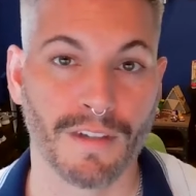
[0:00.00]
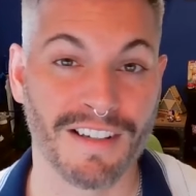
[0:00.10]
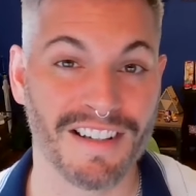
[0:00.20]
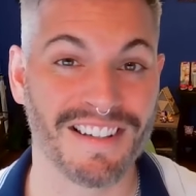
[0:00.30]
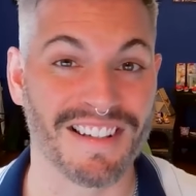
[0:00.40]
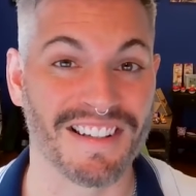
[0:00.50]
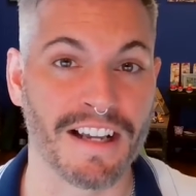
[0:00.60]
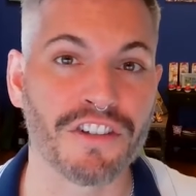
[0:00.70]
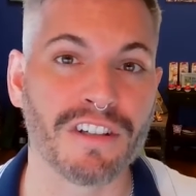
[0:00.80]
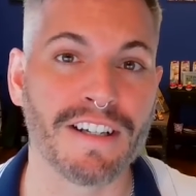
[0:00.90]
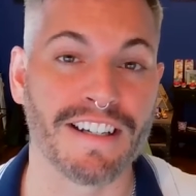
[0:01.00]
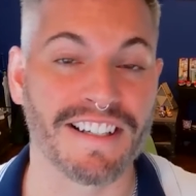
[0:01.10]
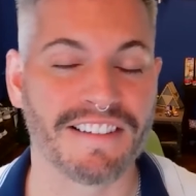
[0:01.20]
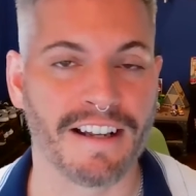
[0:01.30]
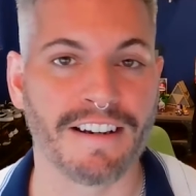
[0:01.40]
This is essentially an
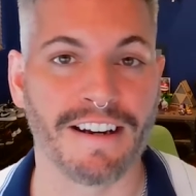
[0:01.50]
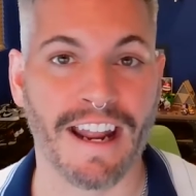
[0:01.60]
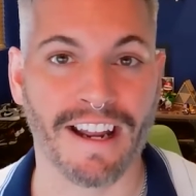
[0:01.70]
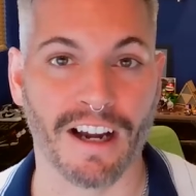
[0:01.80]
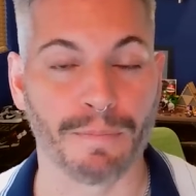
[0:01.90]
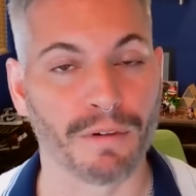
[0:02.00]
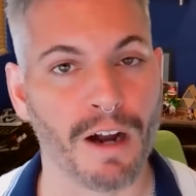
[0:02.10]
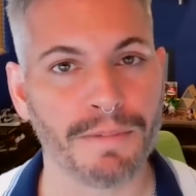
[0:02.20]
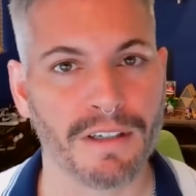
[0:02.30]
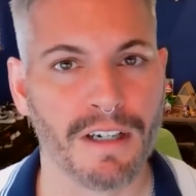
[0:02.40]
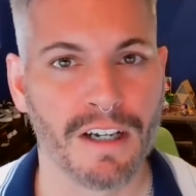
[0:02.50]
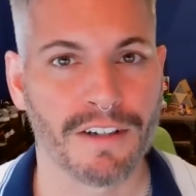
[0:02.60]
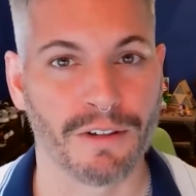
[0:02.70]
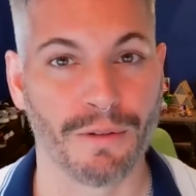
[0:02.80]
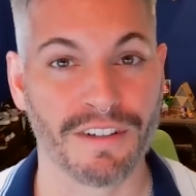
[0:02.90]
extended AI prompt,
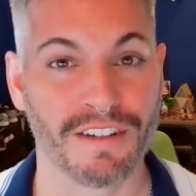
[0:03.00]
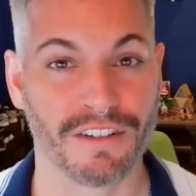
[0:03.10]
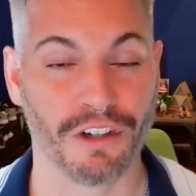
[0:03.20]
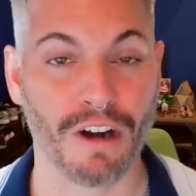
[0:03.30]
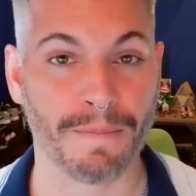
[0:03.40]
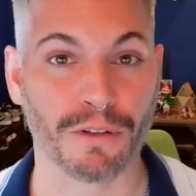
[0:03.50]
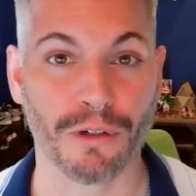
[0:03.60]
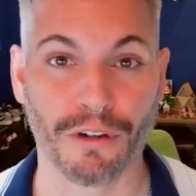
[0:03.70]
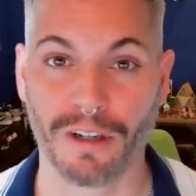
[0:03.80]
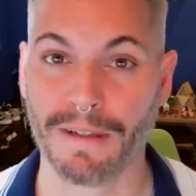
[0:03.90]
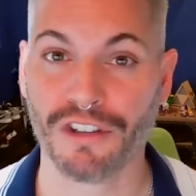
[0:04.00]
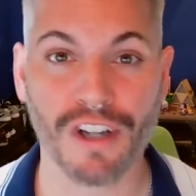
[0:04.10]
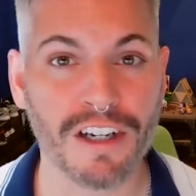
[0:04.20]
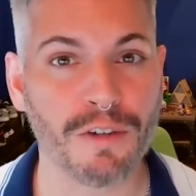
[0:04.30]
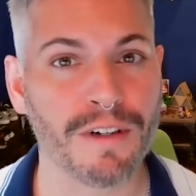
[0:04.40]
so this is your opportunity to be
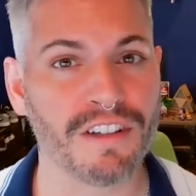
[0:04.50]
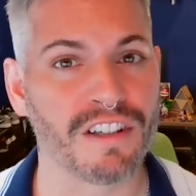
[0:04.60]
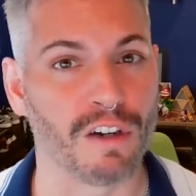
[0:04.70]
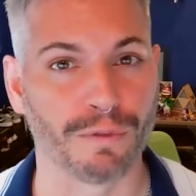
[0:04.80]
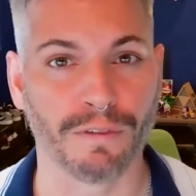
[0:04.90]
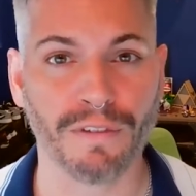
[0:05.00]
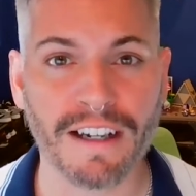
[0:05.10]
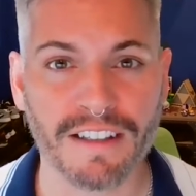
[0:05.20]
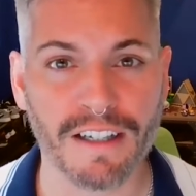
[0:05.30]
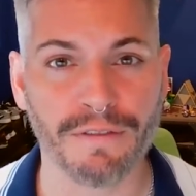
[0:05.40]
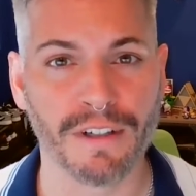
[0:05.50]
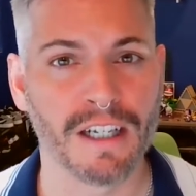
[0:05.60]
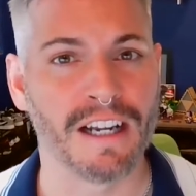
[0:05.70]
genuine, self-reflective,